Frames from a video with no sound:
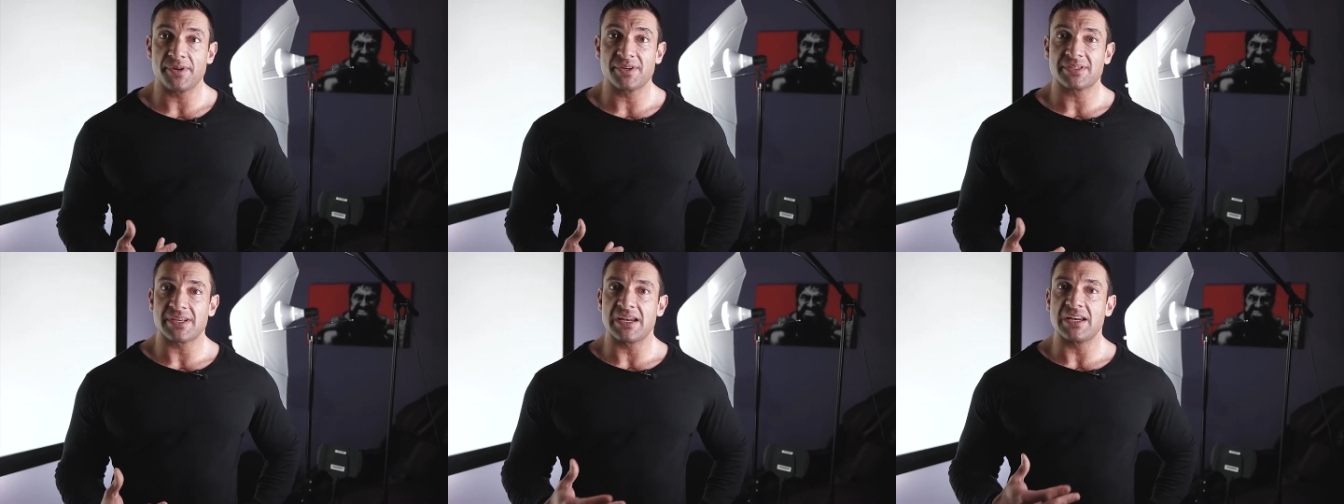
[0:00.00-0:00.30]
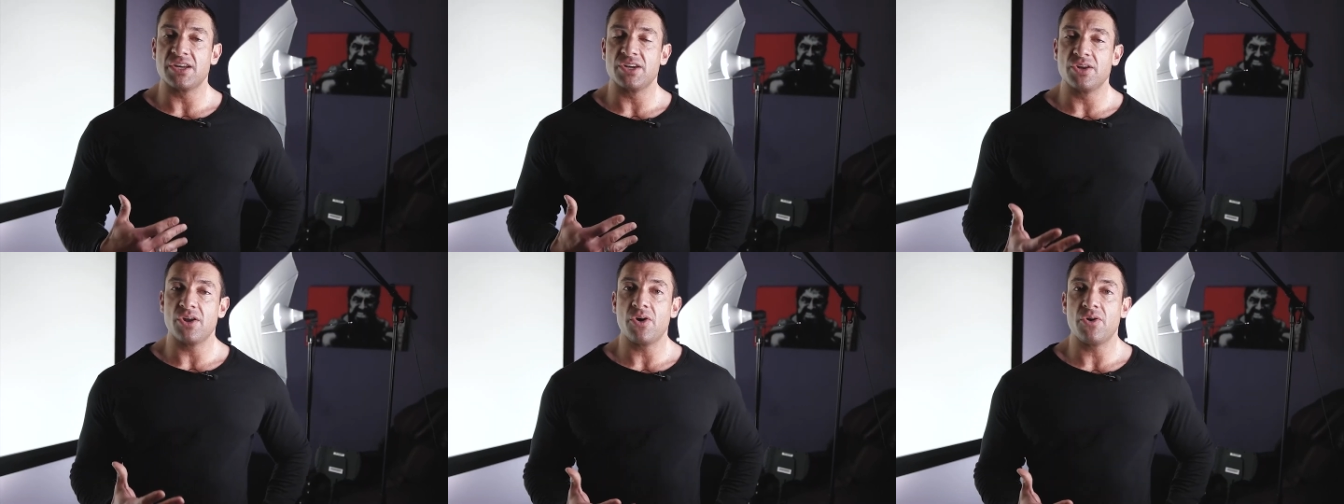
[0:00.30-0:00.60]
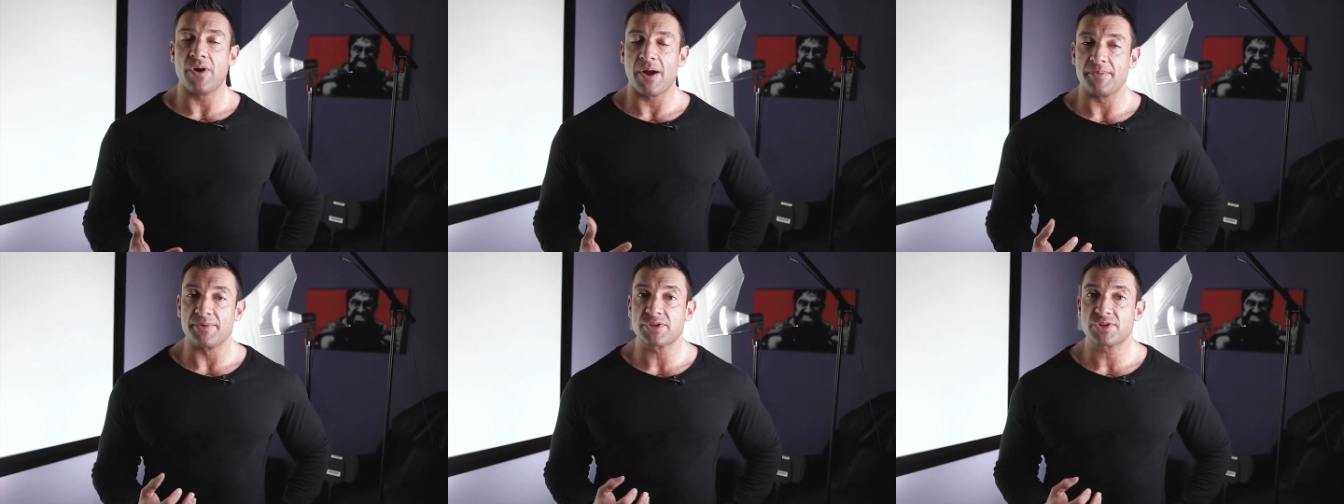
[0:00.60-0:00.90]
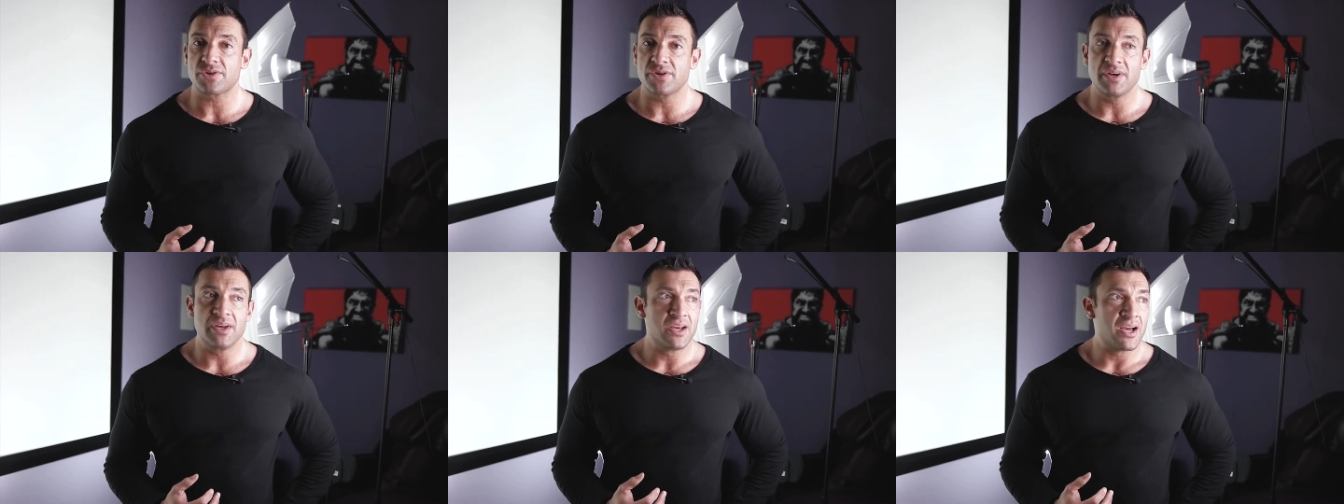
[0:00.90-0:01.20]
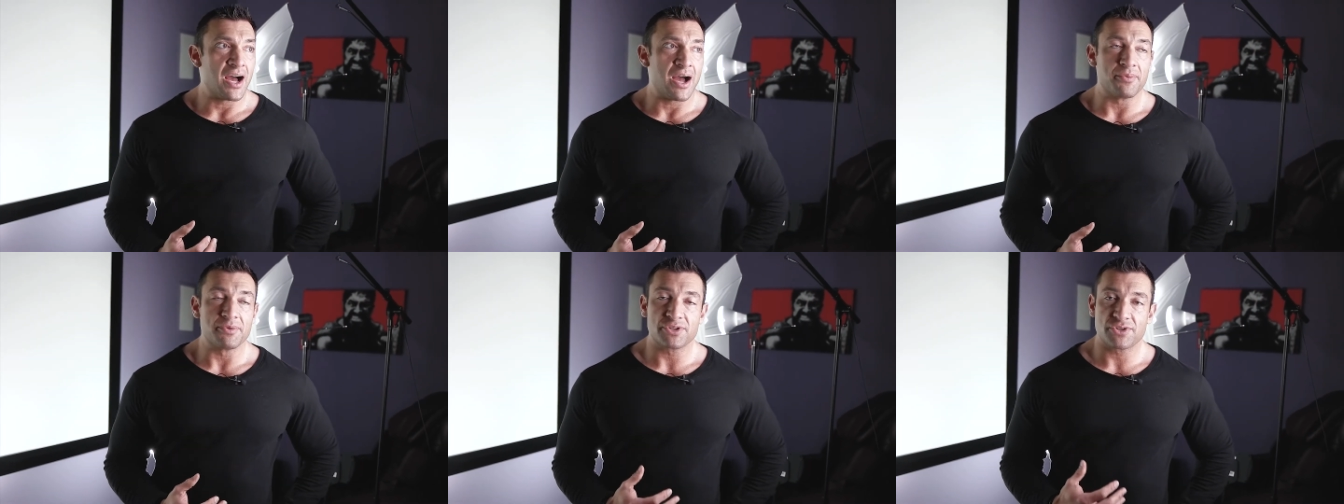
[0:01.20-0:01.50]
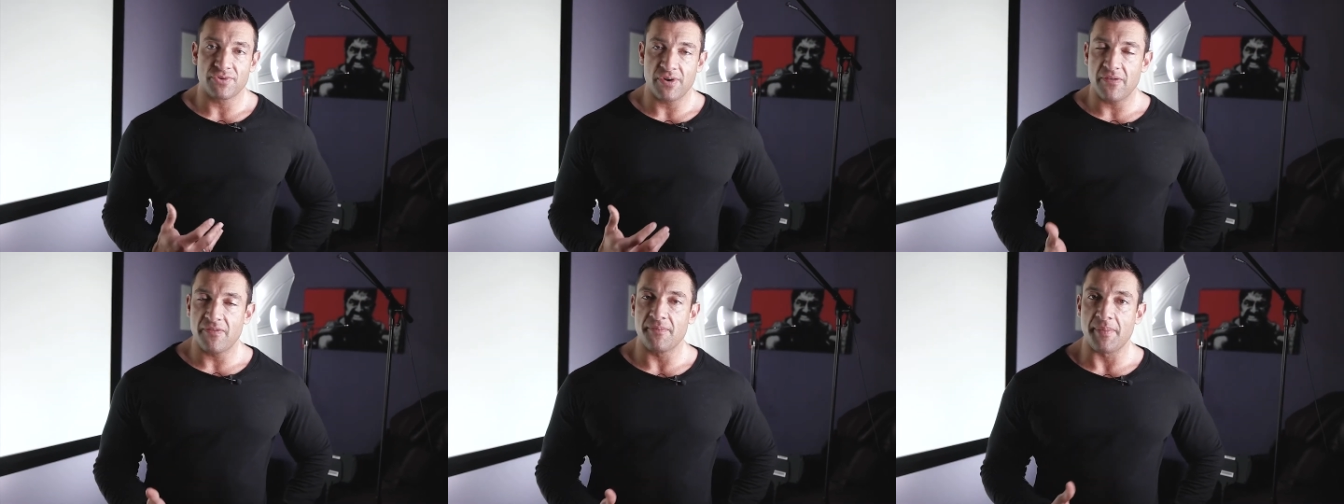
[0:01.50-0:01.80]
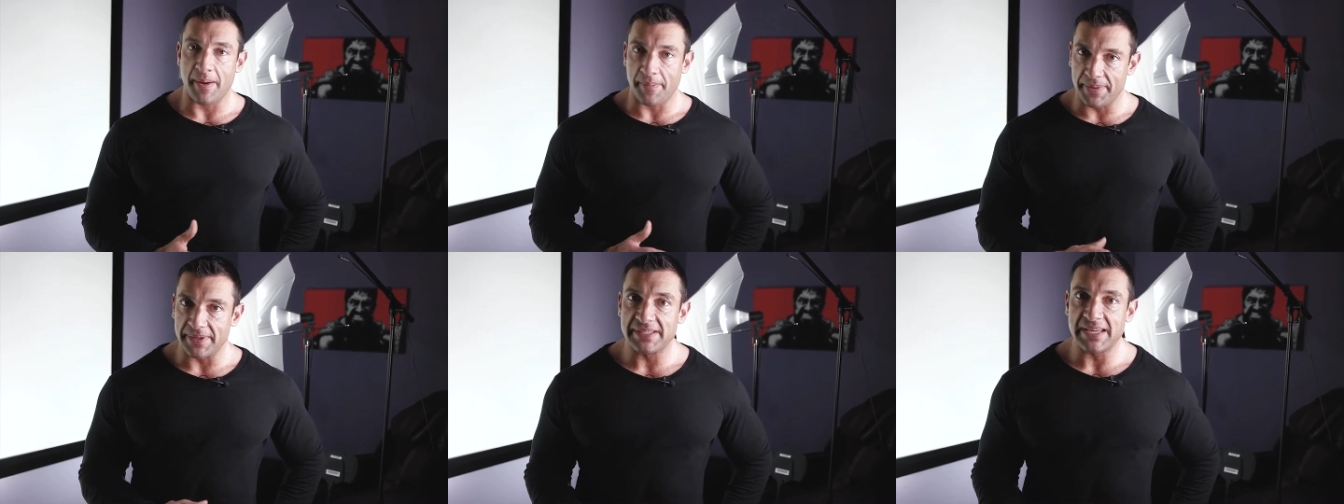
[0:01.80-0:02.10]
because I didn't know I was grieving
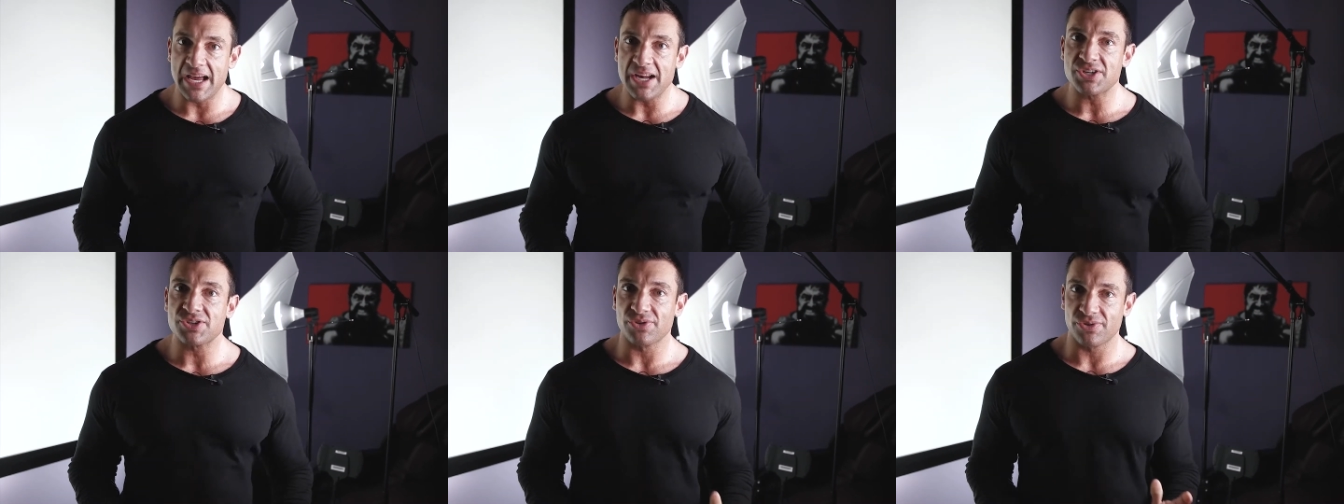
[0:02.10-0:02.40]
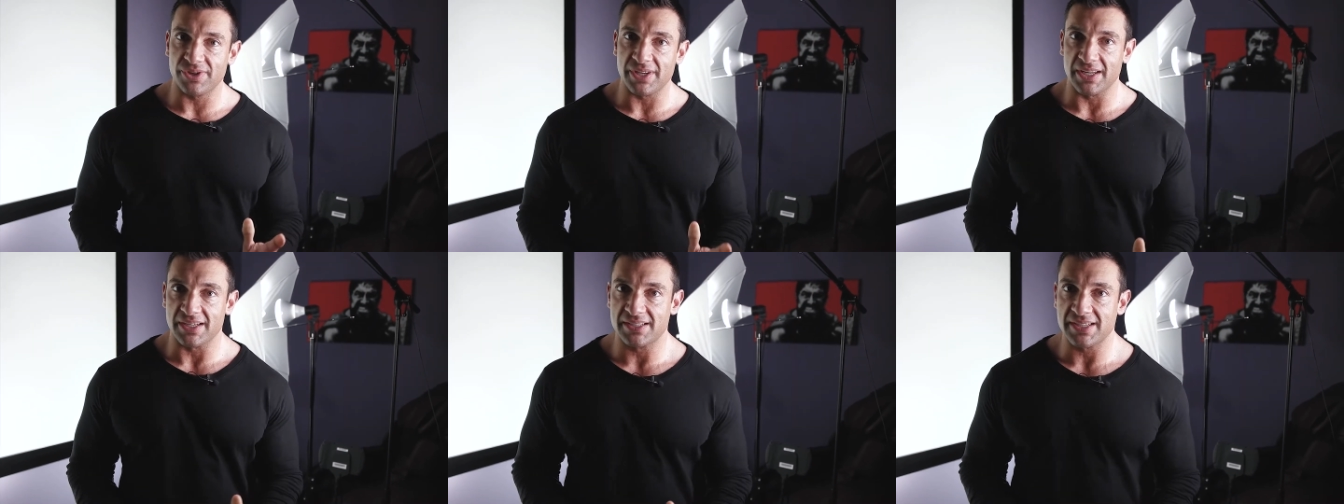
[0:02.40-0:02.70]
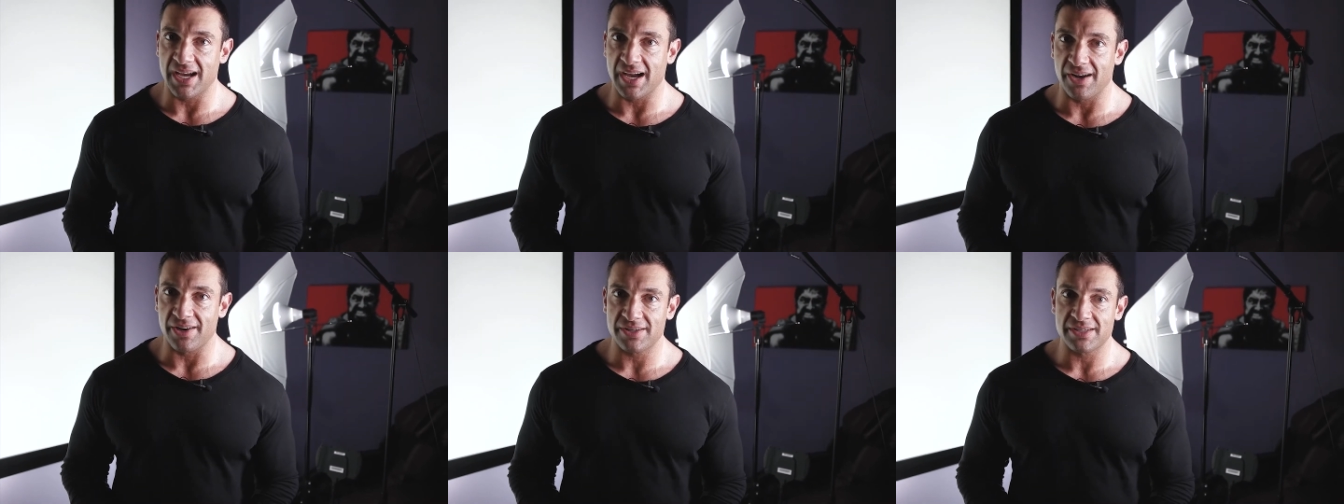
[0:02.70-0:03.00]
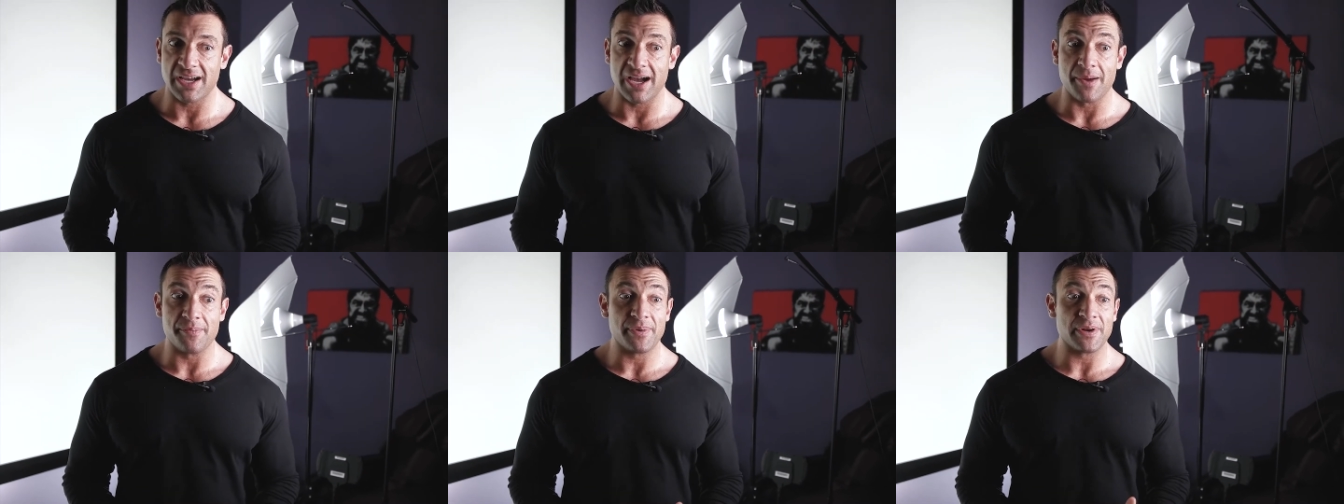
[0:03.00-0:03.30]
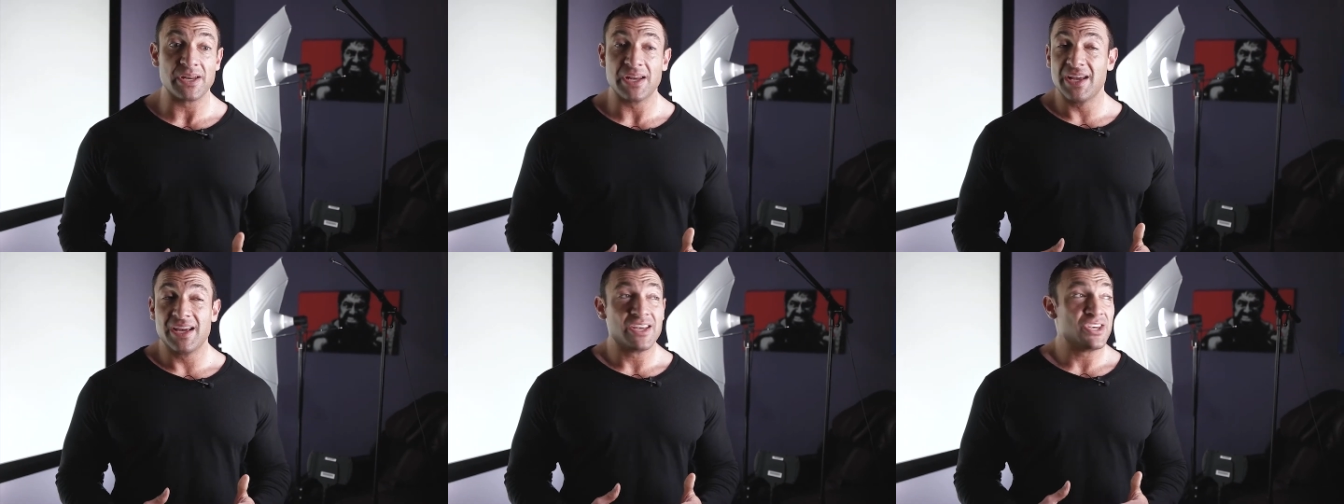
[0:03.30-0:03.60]
my potential the entire time. But